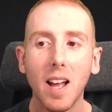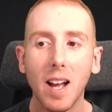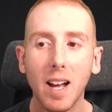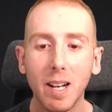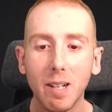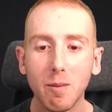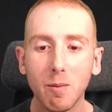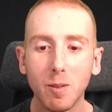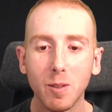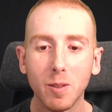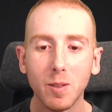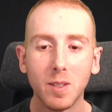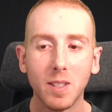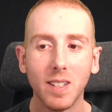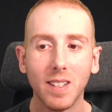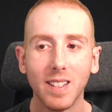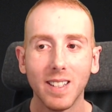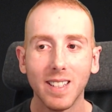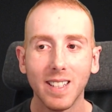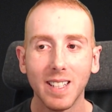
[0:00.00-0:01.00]
I'll
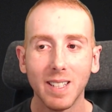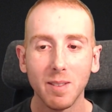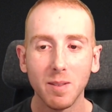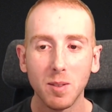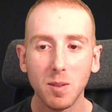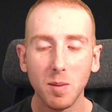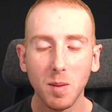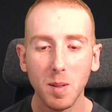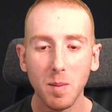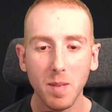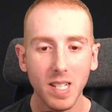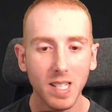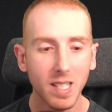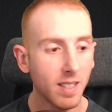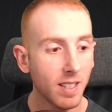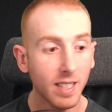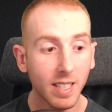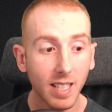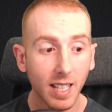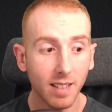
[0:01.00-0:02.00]
do my best.
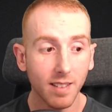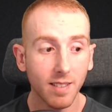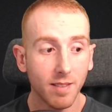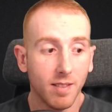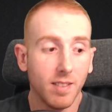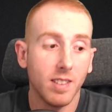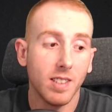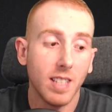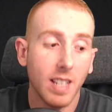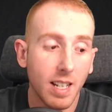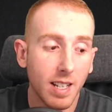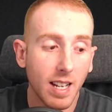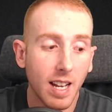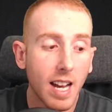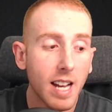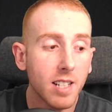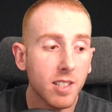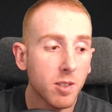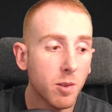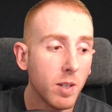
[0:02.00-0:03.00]
Again,
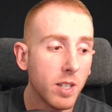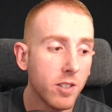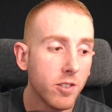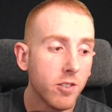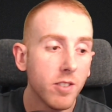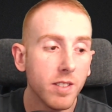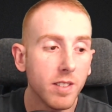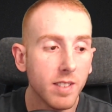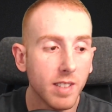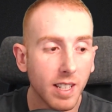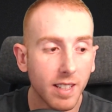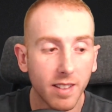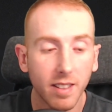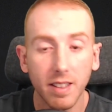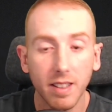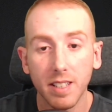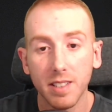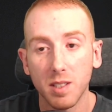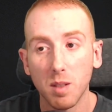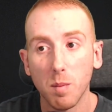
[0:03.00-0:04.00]
ask questions. I
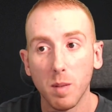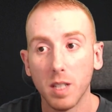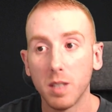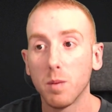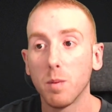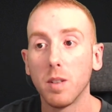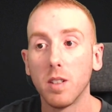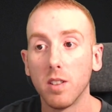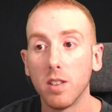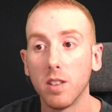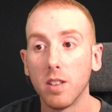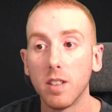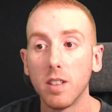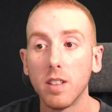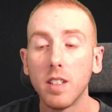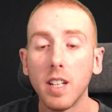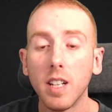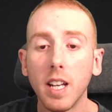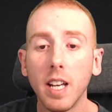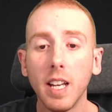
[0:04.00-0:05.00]
think that's the best way to
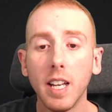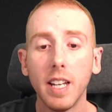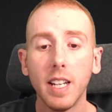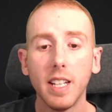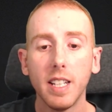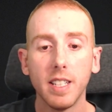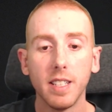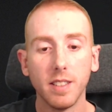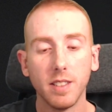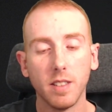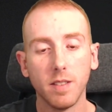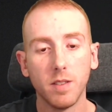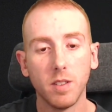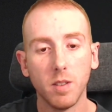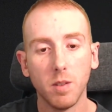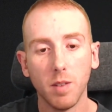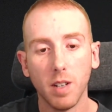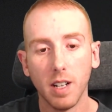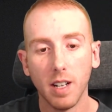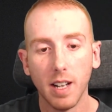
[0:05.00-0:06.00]
learn, is if
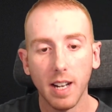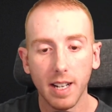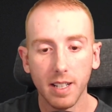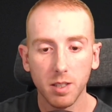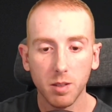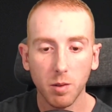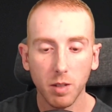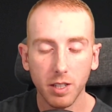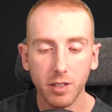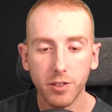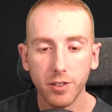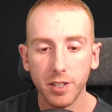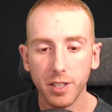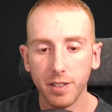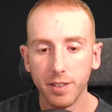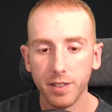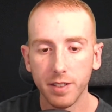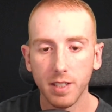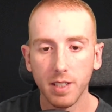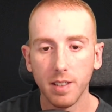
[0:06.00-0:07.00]
you ask
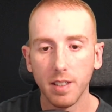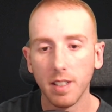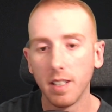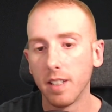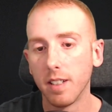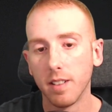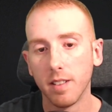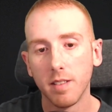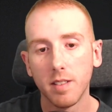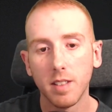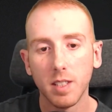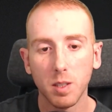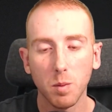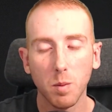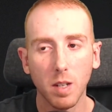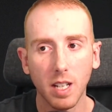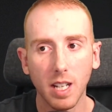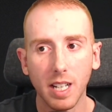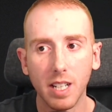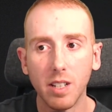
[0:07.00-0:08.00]
questions, and then this
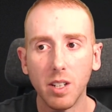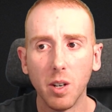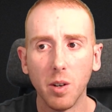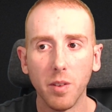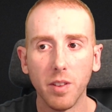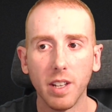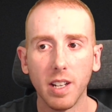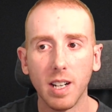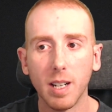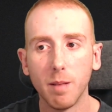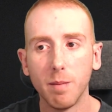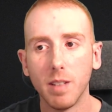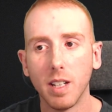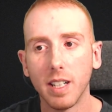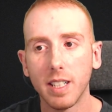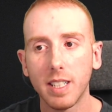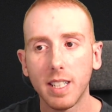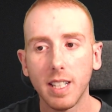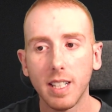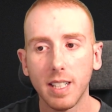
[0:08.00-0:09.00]
way I know that I'm
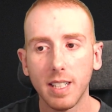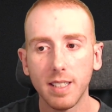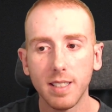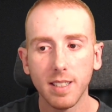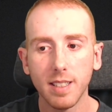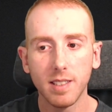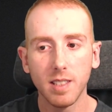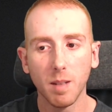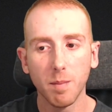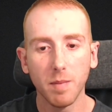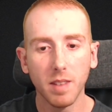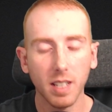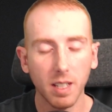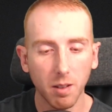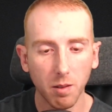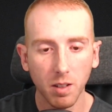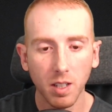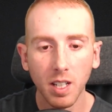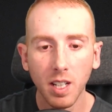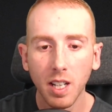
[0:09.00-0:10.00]
not getting to
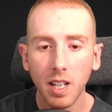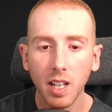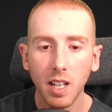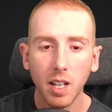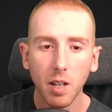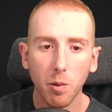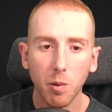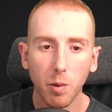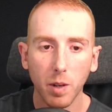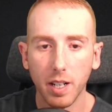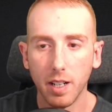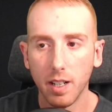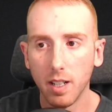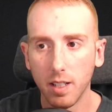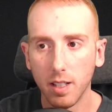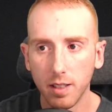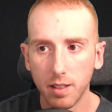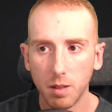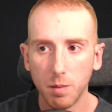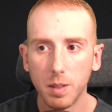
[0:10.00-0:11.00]
something where
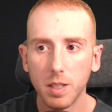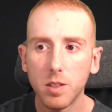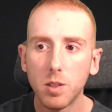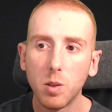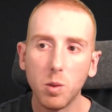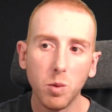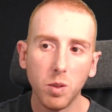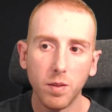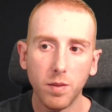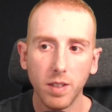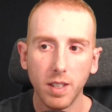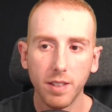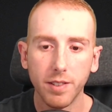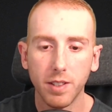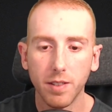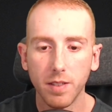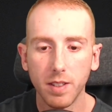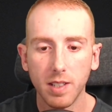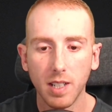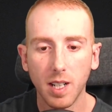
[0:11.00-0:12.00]
a little bit too
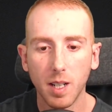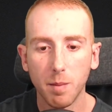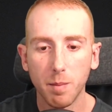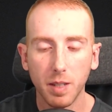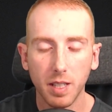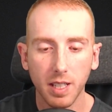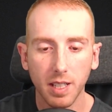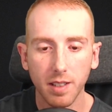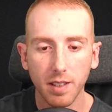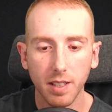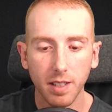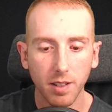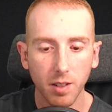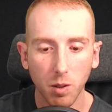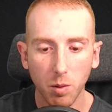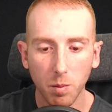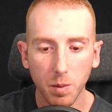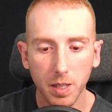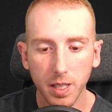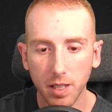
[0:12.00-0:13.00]
advanced of a topic and then
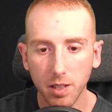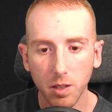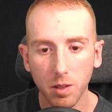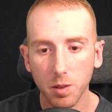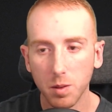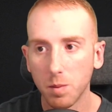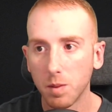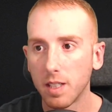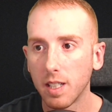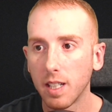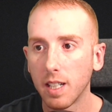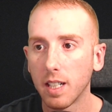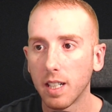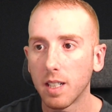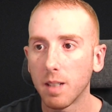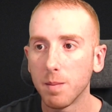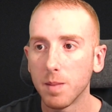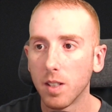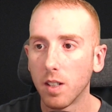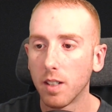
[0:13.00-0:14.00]
nobody knows what the
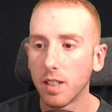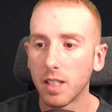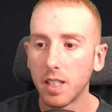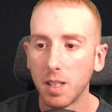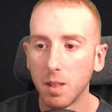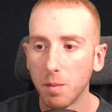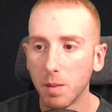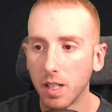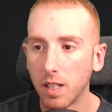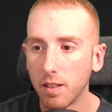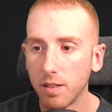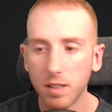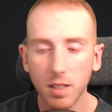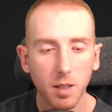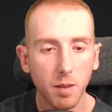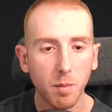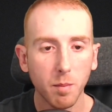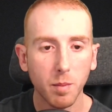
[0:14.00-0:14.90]
heck I'm talking about.